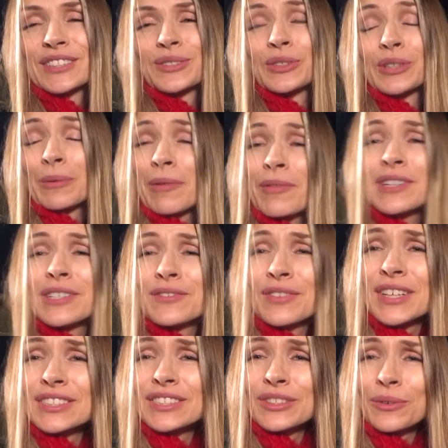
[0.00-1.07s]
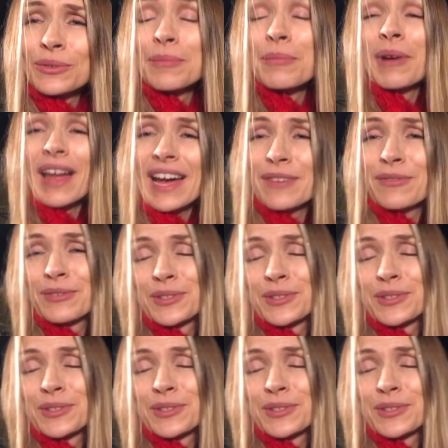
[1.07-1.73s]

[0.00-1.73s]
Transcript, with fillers: So some of these things don't apply